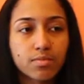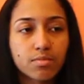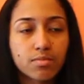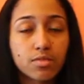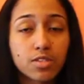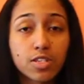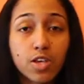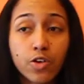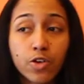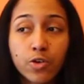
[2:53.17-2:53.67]

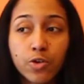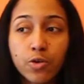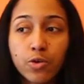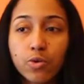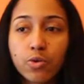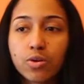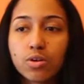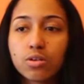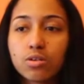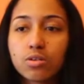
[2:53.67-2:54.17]

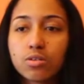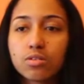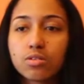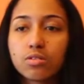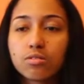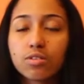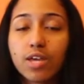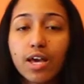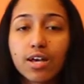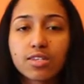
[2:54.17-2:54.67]
So
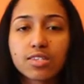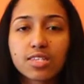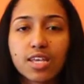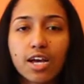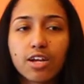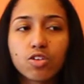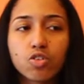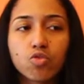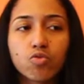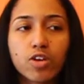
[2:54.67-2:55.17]
yes,
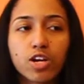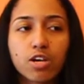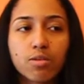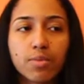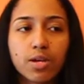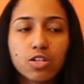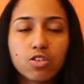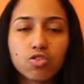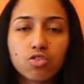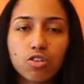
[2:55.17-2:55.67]
I do
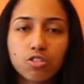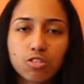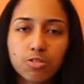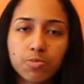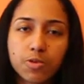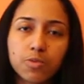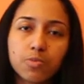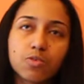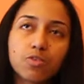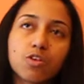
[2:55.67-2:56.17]
recommend you talk to
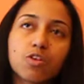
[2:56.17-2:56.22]
people.